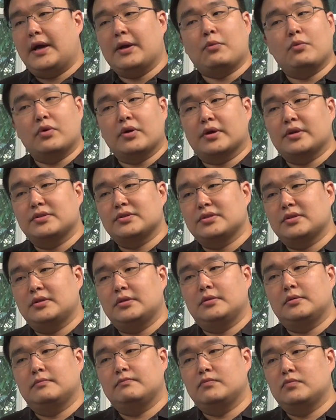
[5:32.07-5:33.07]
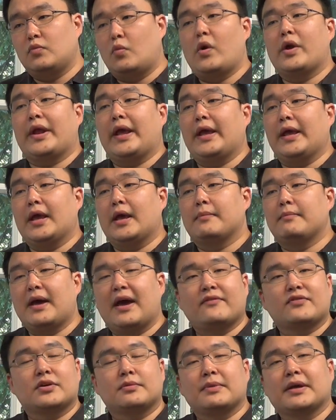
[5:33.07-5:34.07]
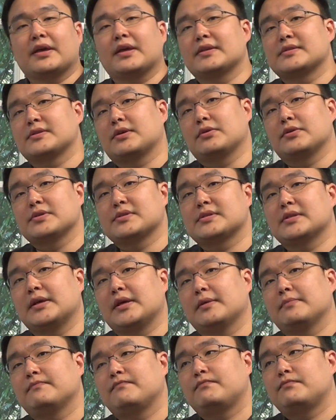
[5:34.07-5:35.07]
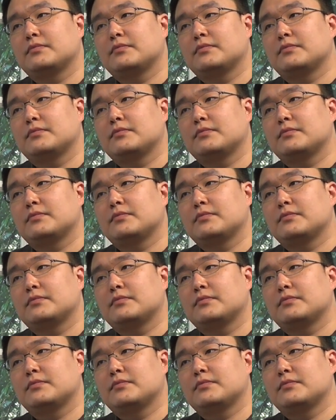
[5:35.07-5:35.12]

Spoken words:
I work until 1 a.m. after my kids go to sleep.